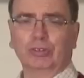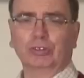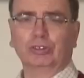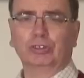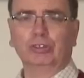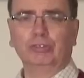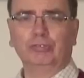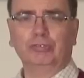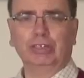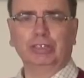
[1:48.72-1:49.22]
got
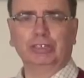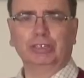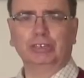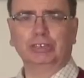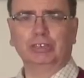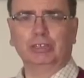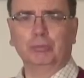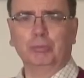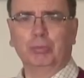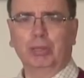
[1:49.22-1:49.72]
two
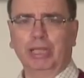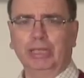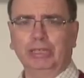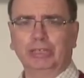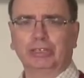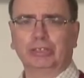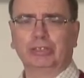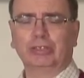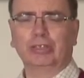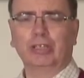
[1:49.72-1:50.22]
fixings in
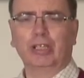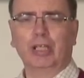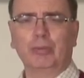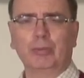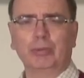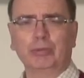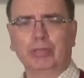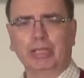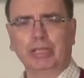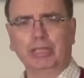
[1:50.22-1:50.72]
place
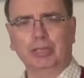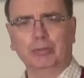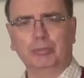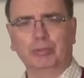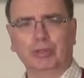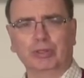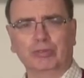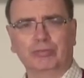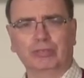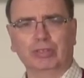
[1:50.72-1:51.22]
and we're ready to
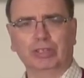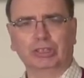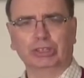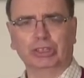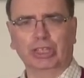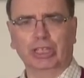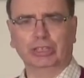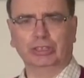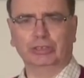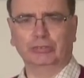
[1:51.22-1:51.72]
put the first
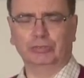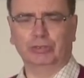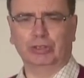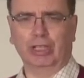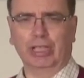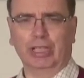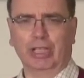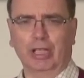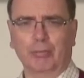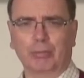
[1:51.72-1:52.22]
section of
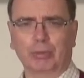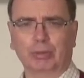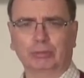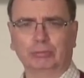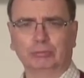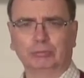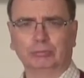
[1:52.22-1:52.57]
track up.